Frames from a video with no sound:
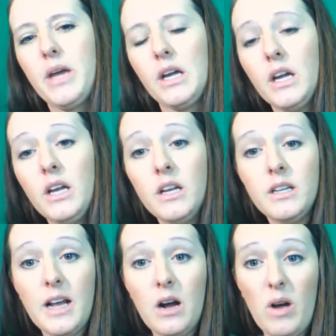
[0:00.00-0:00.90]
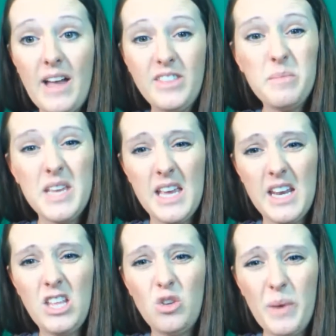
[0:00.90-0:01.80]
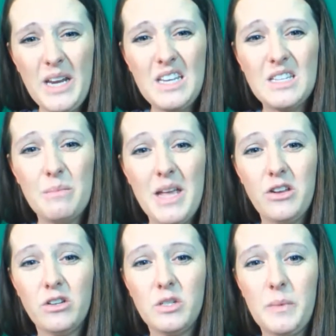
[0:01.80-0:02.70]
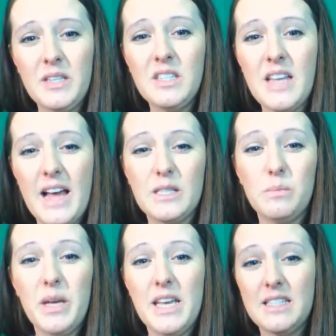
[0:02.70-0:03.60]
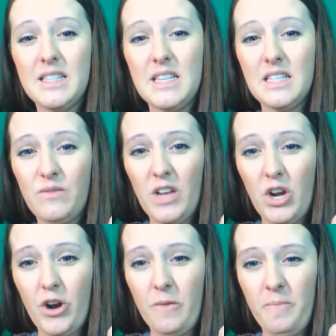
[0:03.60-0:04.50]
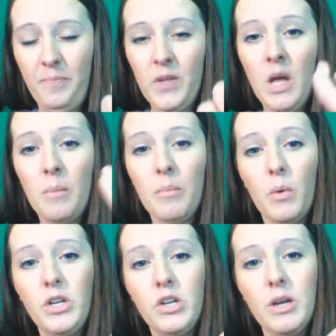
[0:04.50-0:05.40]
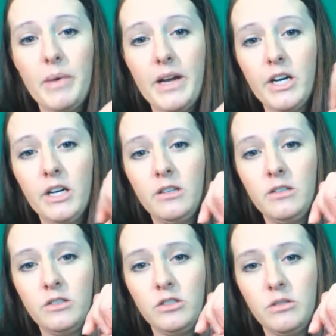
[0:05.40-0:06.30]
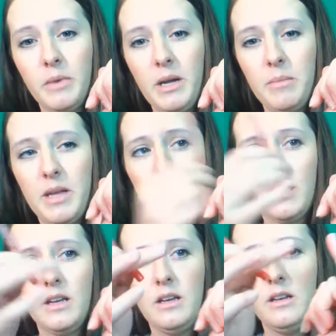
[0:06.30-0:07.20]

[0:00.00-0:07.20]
that big. Now, at the beginning, you might need to make your spaces as big as this finger. But when you get better, you might make